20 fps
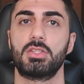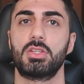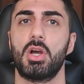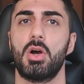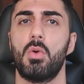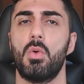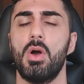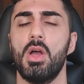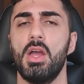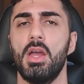
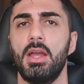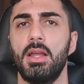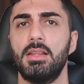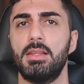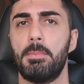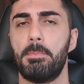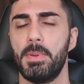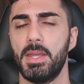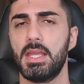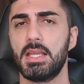So
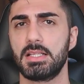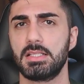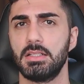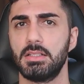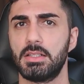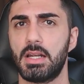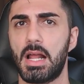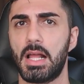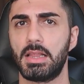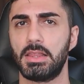the biggest
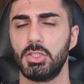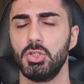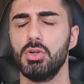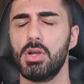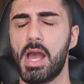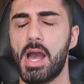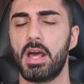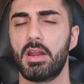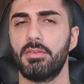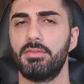thing that I
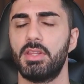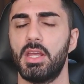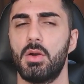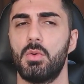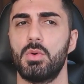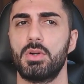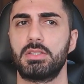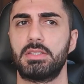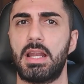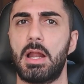took out of there
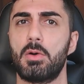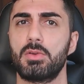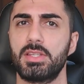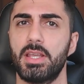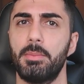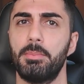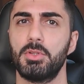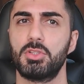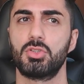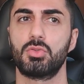was that I was
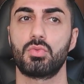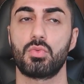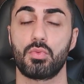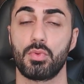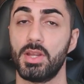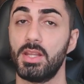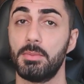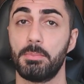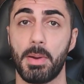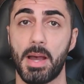able to
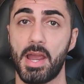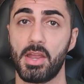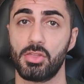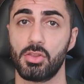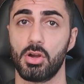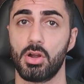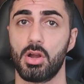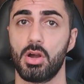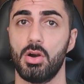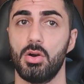read
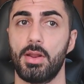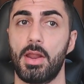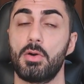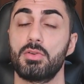Python code.